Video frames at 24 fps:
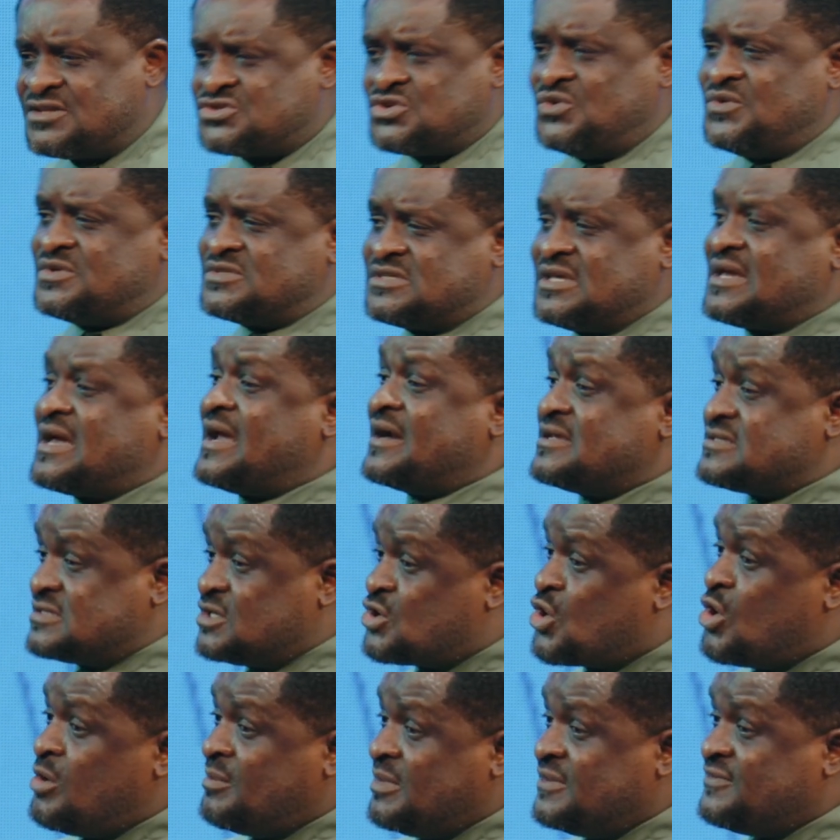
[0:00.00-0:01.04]
always a garrison
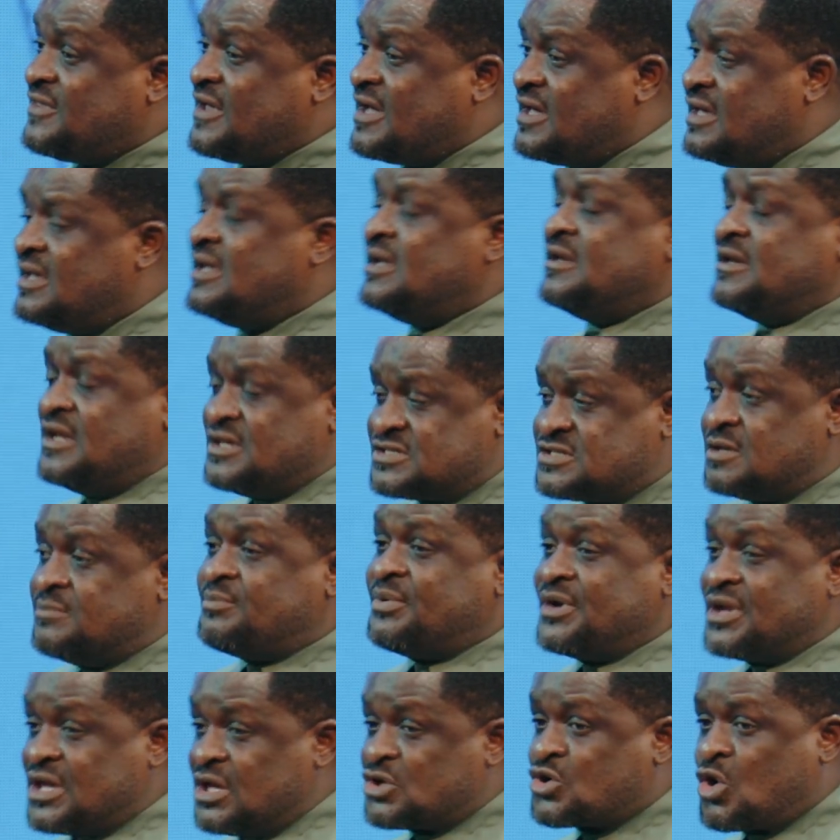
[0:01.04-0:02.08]
commander, there's a
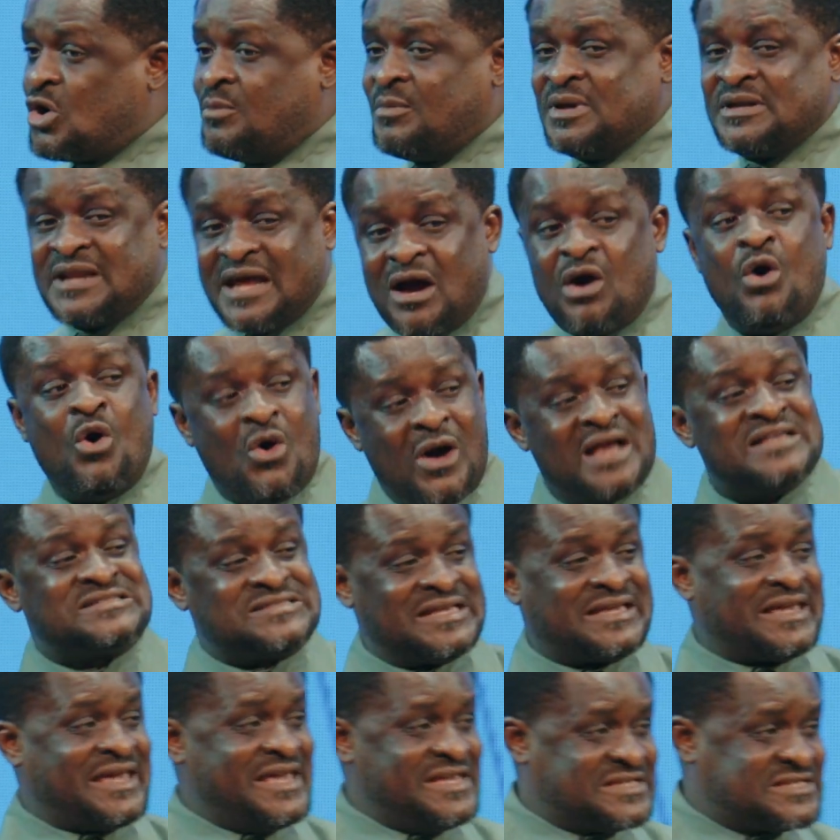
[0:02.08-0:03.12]
brigade commander, or as the
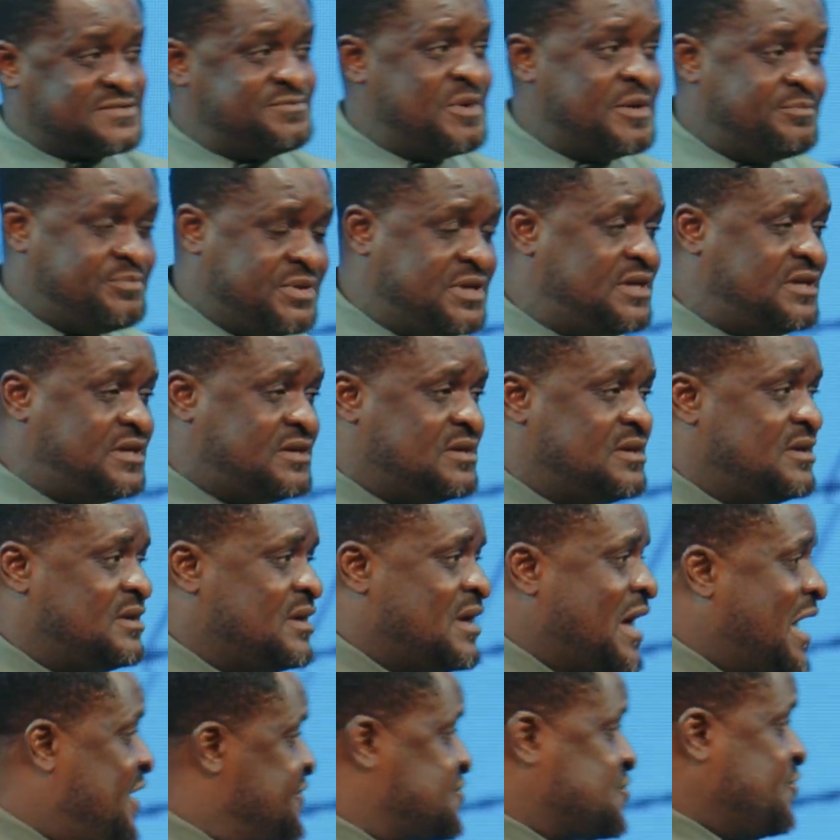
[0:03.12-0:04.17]
case may be.
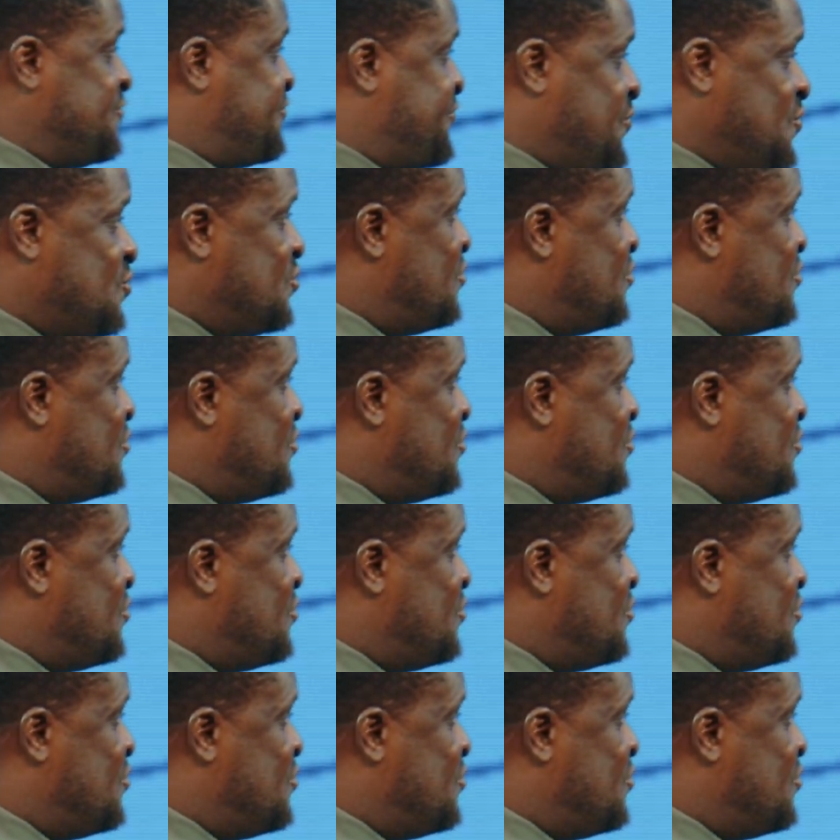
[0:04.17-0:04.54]
I have some few